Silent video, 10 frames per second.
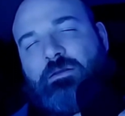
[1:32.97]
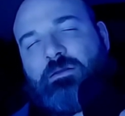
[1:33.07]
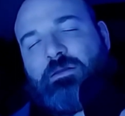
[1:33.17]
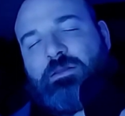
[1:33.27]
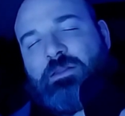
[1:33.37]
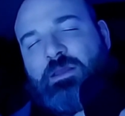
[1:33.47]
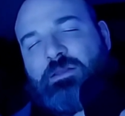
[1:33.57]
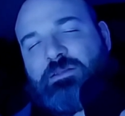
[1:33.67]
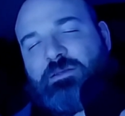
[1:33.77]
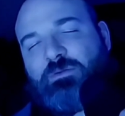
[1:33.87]
And that
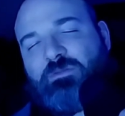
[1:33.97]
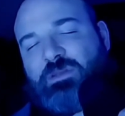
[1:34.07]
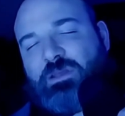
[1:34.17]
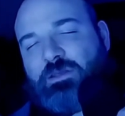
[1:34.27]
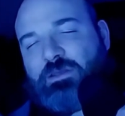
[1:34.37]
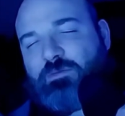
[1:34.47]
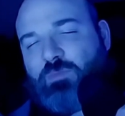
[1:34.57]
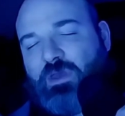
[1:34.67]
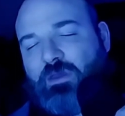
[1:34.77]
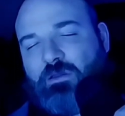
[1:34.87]
type of day can
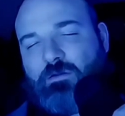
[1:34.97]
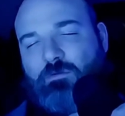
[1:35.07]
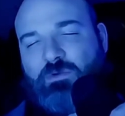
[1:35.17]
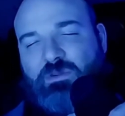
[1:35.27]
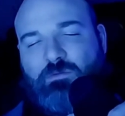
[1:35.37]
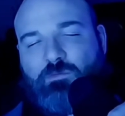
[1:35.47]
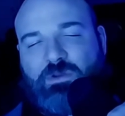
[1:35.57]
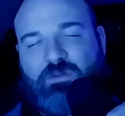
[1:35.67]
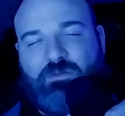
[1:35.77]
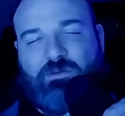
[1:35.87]
pair with one
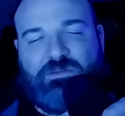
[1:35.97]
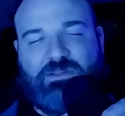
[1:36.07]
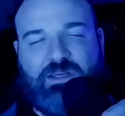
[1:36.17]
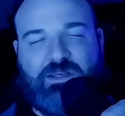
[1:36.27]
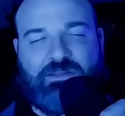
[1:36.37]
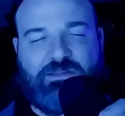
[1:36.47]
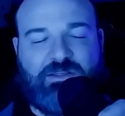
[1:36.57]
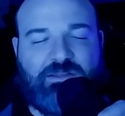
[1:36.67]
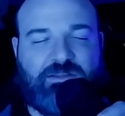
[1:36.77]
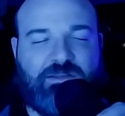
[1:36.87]
of those days
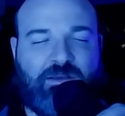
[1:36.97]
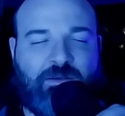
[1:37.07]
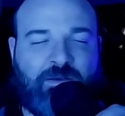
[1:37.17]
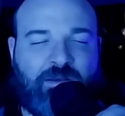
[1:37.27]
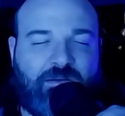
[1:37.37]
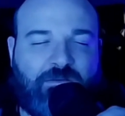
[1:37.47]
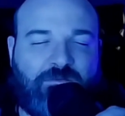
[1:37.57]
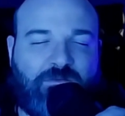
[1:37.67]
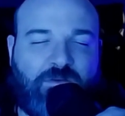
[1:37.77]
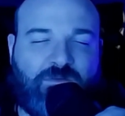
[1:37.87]
that's
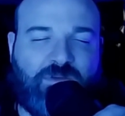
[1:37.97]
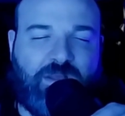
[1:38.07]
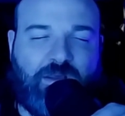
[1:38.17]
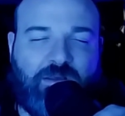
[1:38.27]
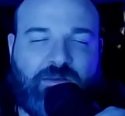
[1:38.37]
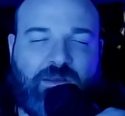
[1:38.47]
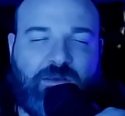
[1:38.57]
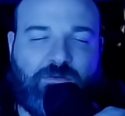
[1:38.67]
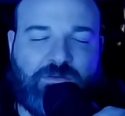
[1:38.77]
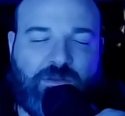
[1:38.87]
50
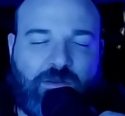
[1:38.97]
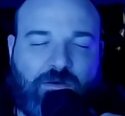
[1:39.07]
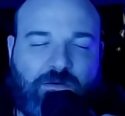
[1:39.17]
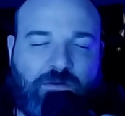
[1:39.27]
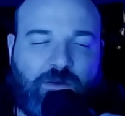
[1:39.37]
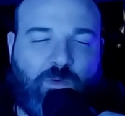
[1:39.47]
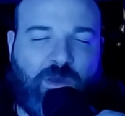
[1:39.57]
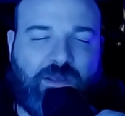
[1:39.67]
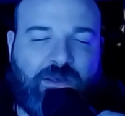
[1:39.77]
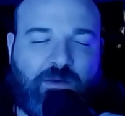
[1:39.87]
years long. You
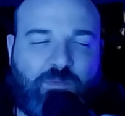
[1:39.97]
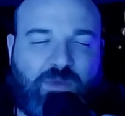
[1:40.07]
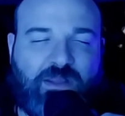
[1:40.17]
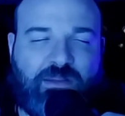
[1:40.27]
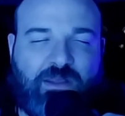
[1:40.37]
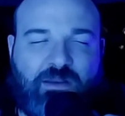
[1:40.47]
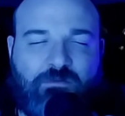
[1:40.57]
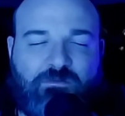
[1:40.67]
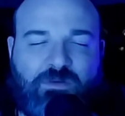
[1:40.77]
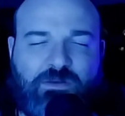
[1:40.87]
wake up and then it
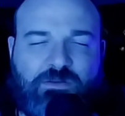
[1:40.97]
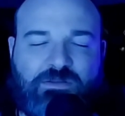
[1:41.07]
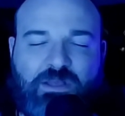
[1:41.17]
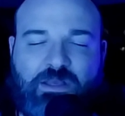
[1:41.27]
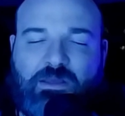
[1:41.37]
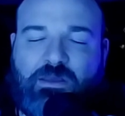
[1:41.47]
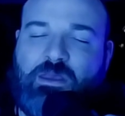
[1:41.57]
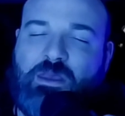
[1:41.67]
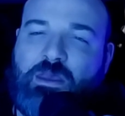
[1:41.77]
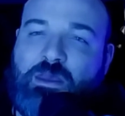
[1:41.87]
feels like
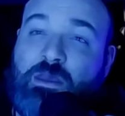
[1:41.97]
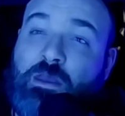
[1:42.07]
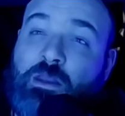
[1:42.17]
an